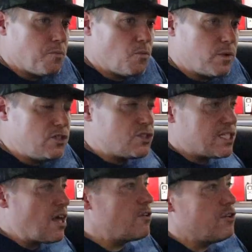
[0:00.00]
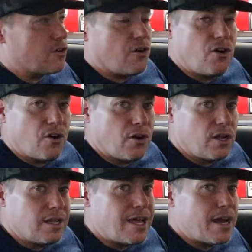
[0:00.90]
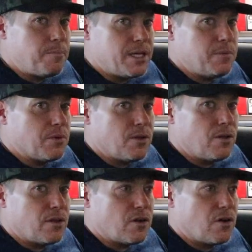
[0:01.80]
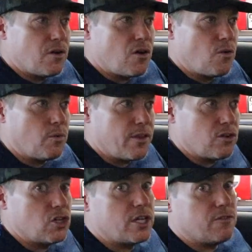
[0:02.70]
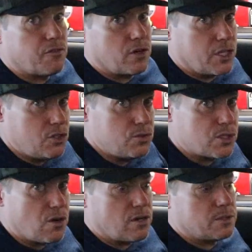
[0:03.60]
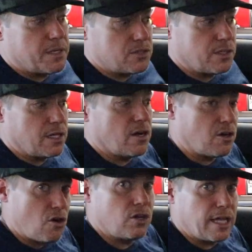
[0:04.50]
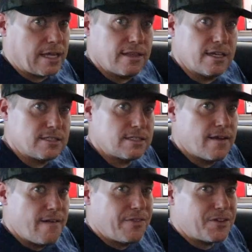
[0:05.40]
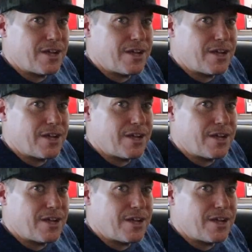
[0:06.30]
when you sell your car, a lot of people, when they're looking for a used car, especially a car like this, they're